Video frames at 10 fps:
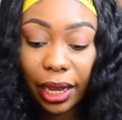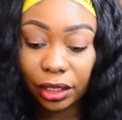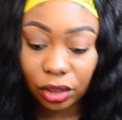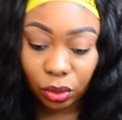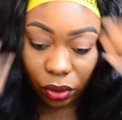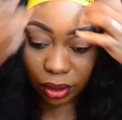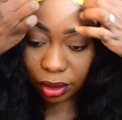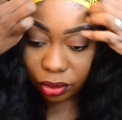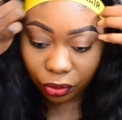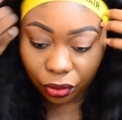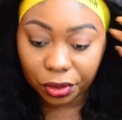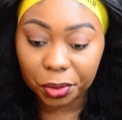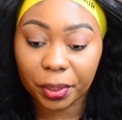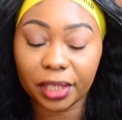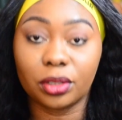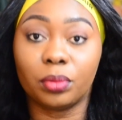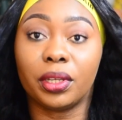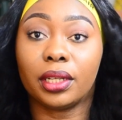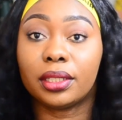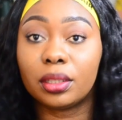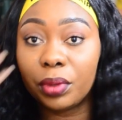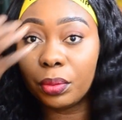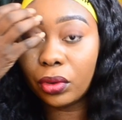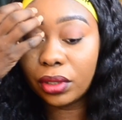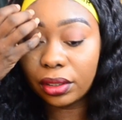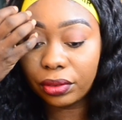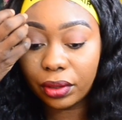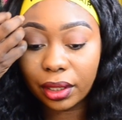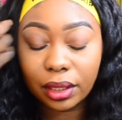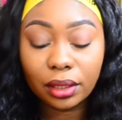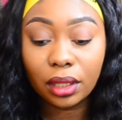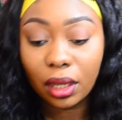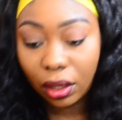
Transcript: i just want this front part to be a little bit more defined